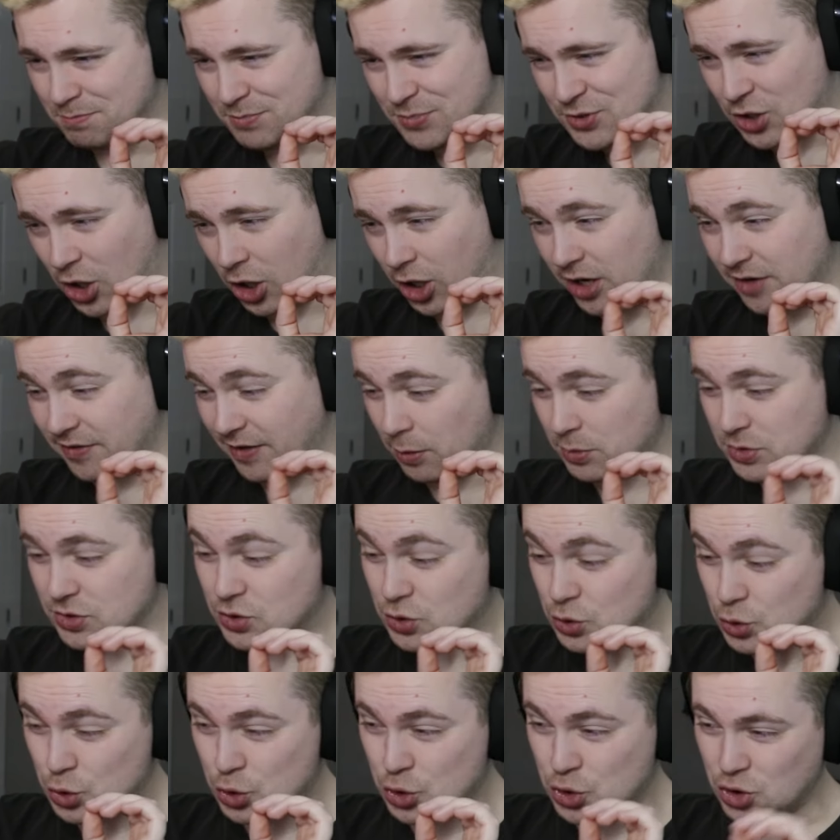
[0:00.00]
Sorry, that
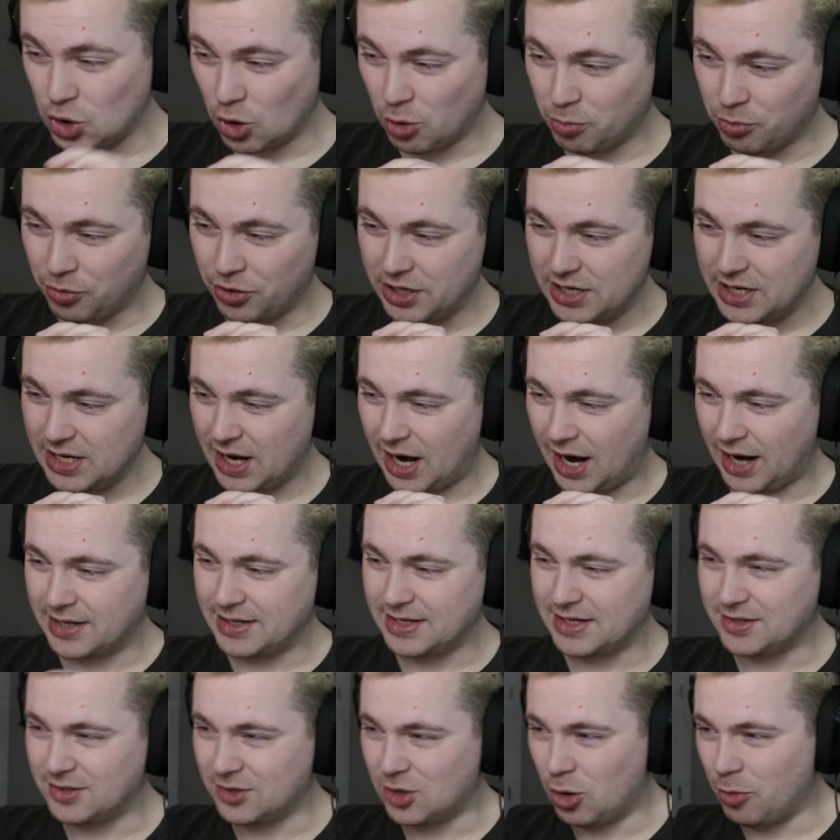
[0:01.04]
was so pretty. I
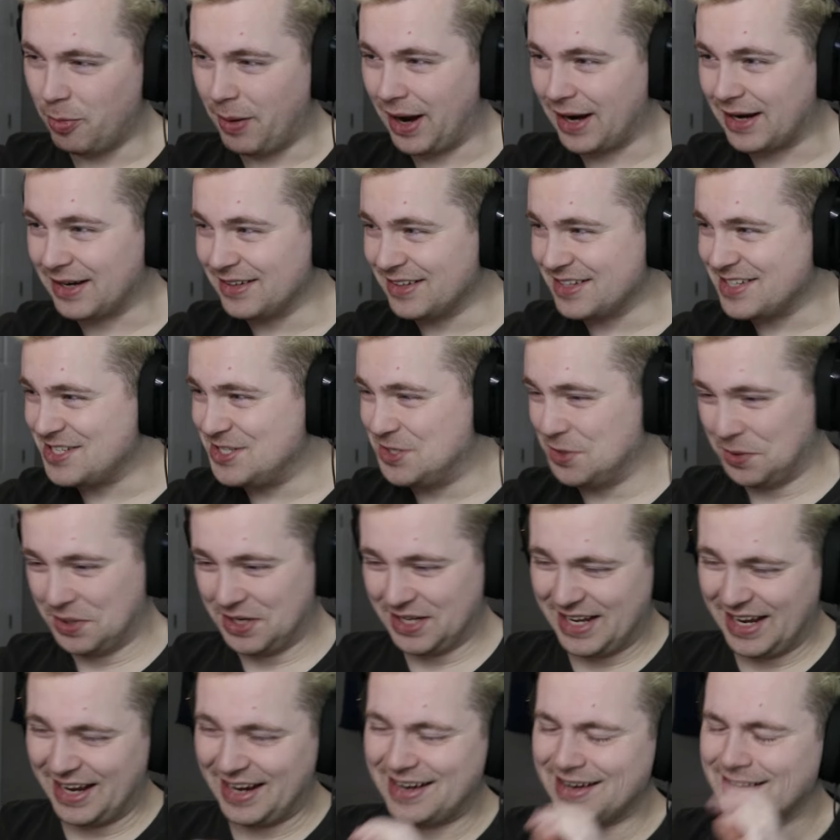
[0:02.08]
need to go back and listen to
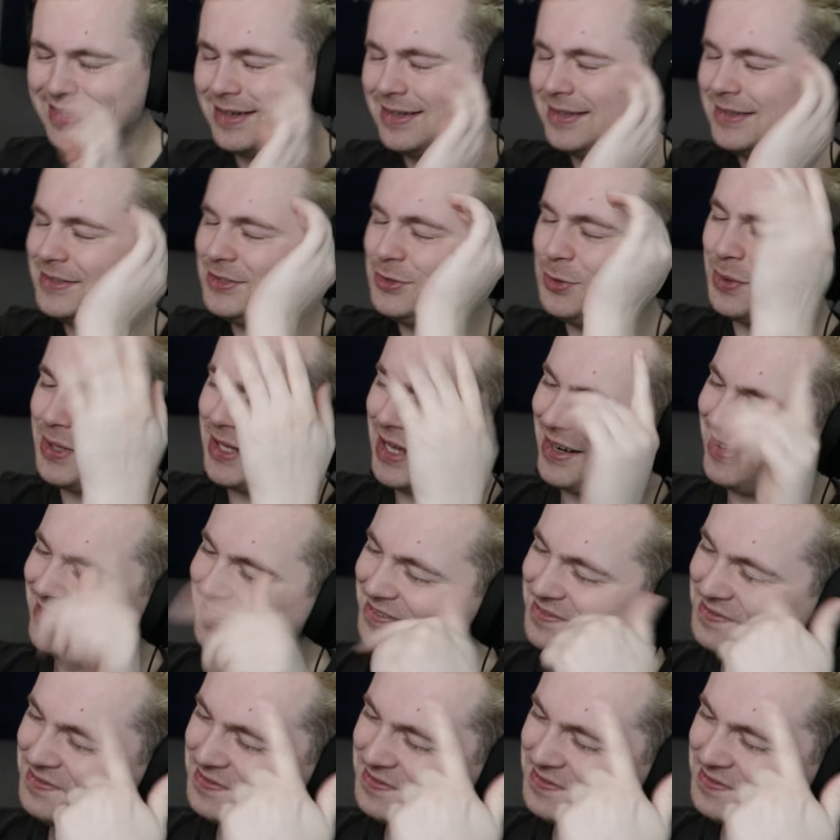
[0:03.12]
it again. Do it again.